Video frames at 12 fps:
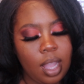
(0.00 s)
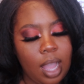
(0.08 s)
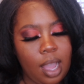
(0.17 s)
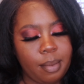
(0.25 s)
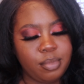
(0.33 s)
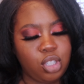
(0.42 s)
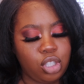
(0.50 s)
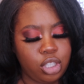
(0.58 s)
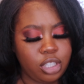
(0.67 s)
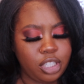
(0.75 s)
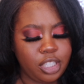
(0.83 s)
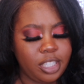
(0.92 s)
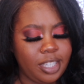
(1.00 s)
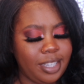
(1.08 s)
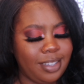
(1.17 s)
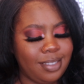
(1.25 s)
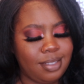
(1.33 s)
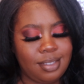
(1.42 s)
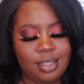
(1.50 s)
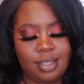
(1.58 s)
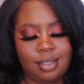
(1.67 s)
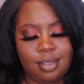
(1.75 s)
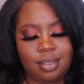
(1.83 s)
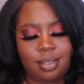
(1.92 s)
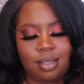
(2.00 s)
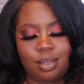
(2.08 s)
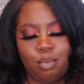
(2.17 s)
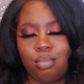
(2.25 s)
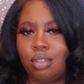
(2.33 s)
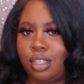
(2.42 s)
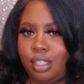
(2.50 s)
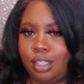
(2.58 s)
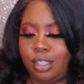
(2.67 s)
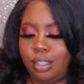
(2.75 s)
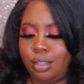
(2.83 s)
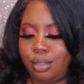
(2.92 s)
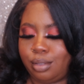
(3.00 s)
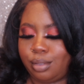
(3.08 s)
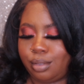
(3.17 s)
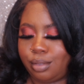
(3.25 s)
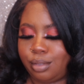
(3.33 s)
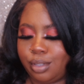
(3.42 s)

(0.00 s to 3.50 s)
I'm sure it's brushes,